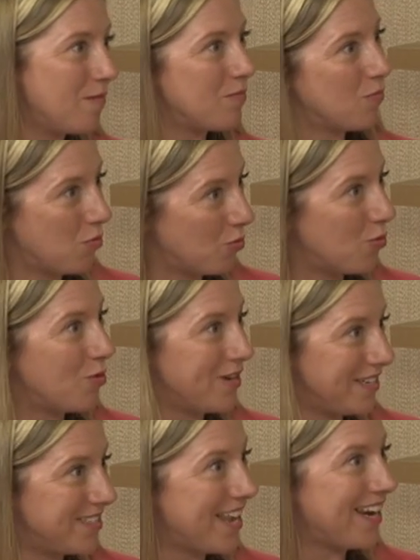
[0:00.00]
we're
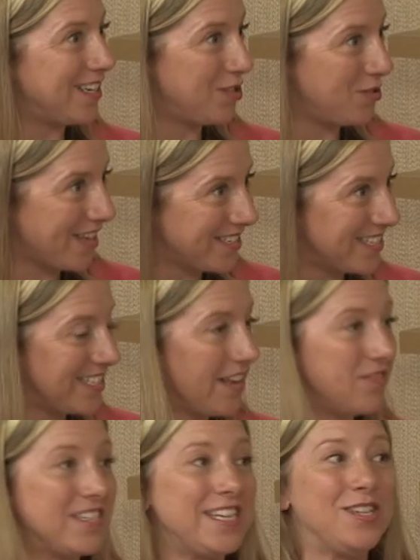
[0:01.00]
already selling
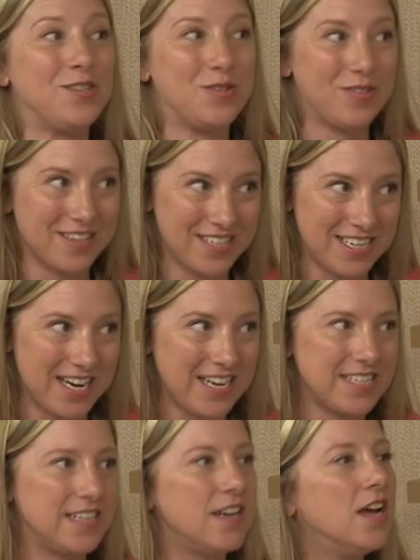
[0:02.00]
2017,
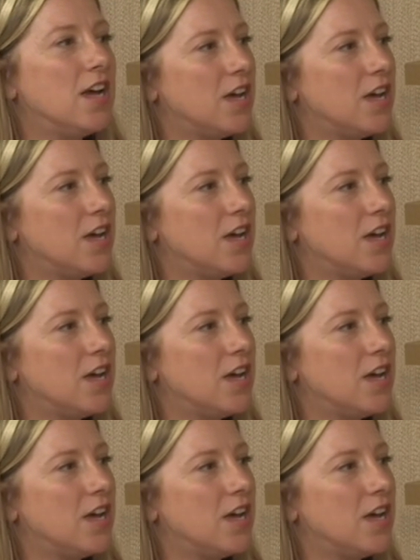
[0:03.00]
2018.